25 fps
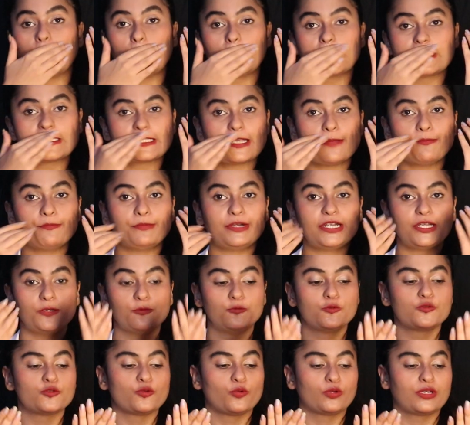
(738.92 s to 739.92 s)
not somebody
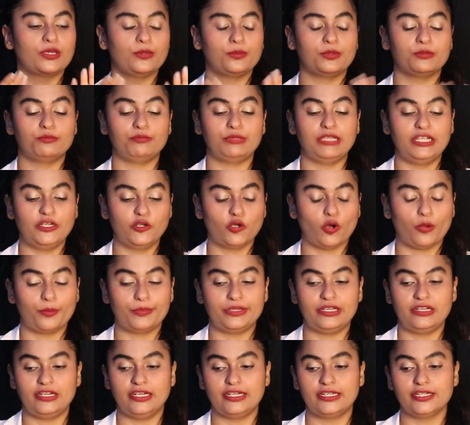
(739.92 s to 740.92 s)
who's okay with being
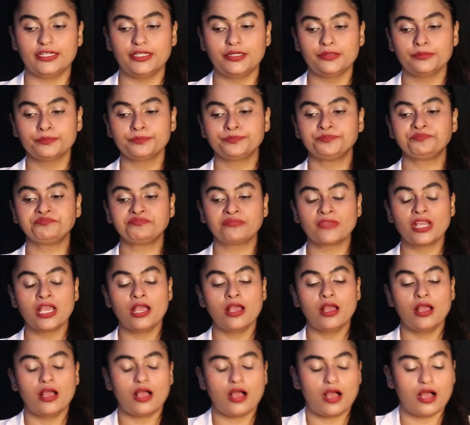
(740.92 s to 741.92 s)
dominated,
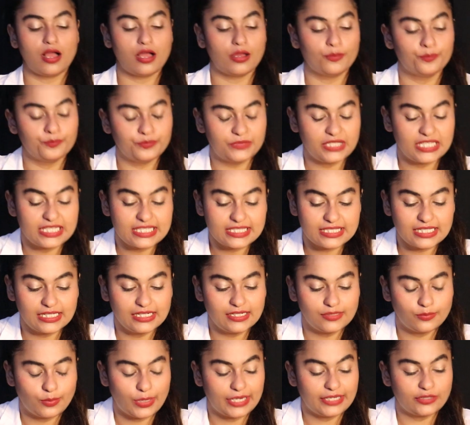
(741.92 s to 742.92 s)
they
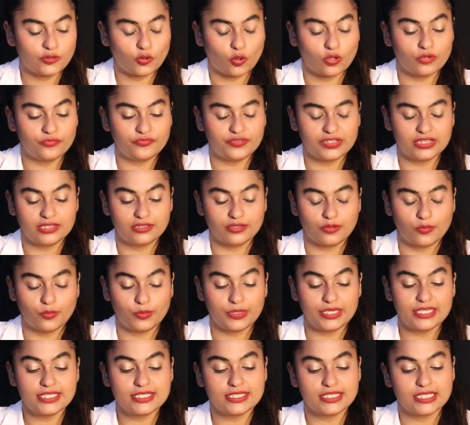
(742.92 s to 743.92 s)
still went on with their
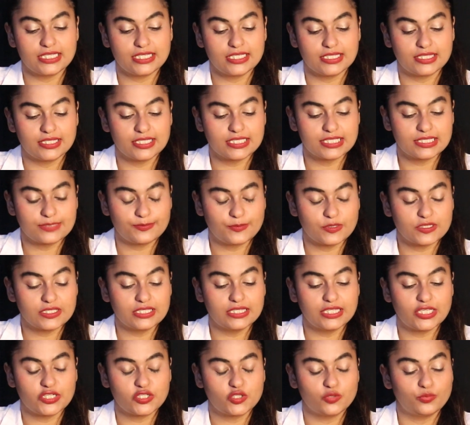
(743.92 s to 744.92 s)
ways. This
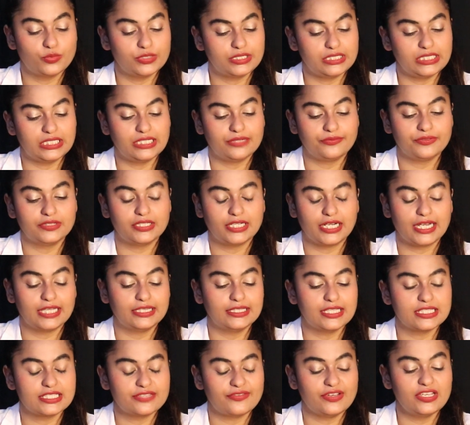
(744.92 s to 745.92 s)
person that you were dealing with,
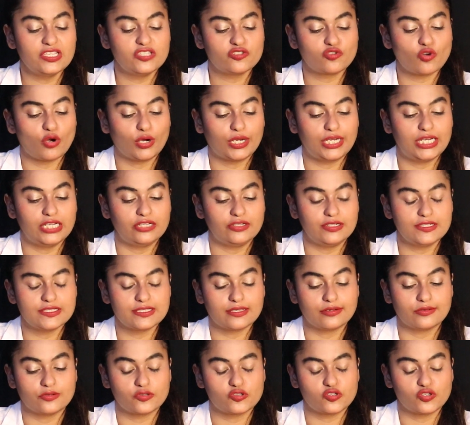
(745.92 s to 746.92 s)
again, there's a very strong
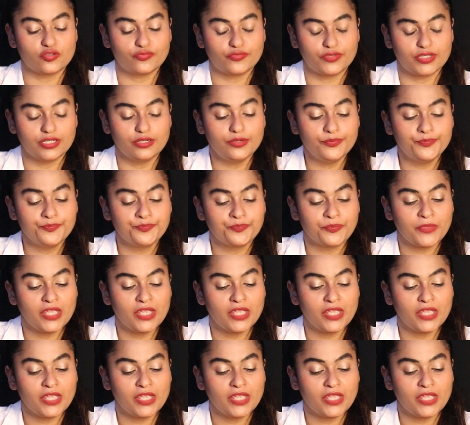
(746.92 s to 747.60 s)
Aries energy over here,